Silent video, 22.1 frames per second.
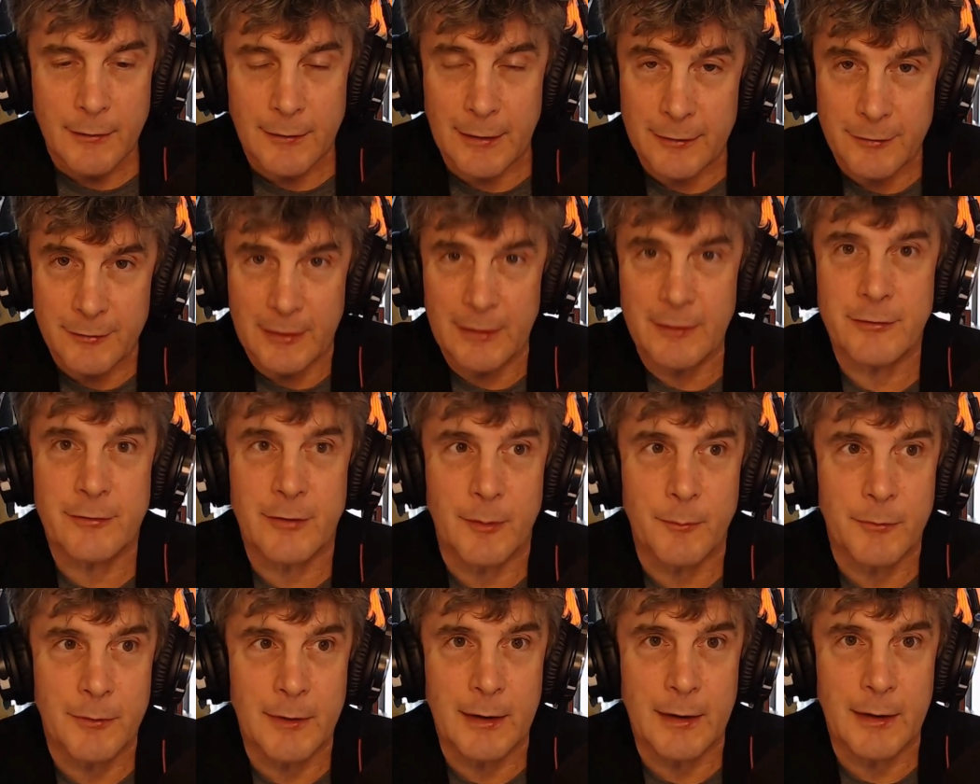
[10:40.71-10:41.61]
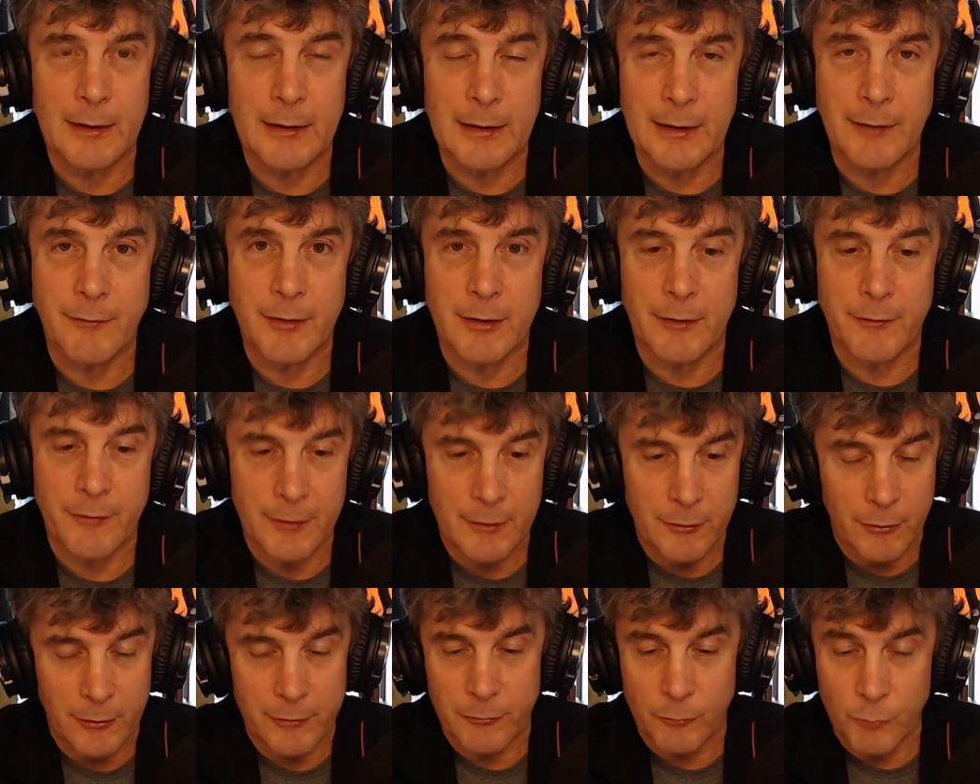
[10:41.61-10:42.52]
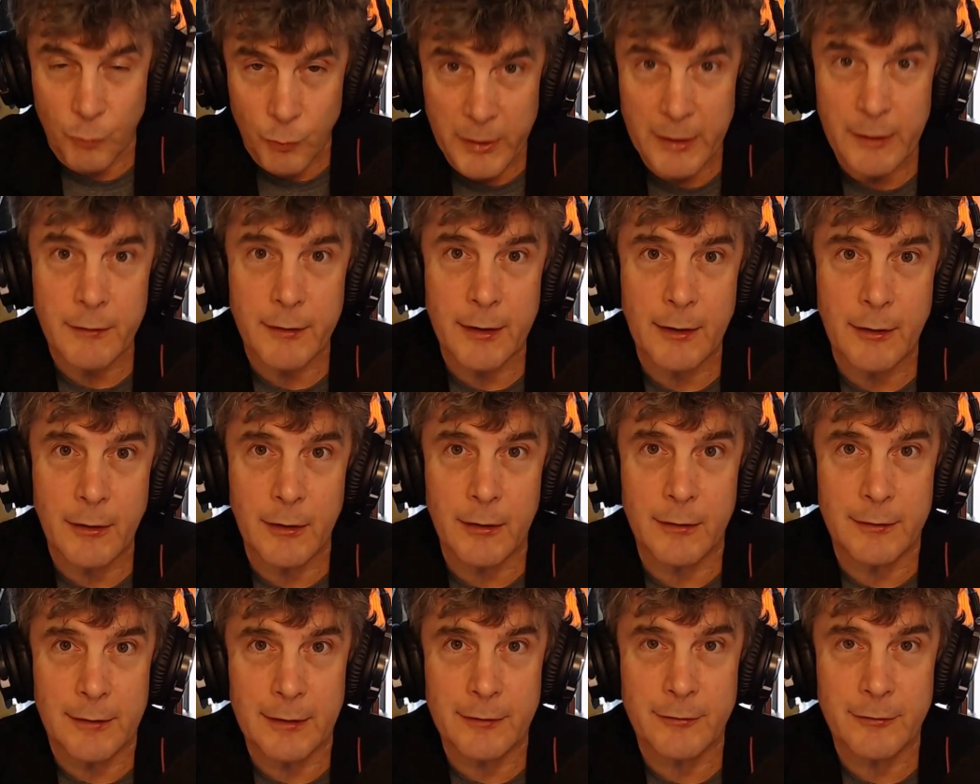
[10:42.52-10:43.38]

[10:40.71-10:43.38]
they see something, and even if it looks really good,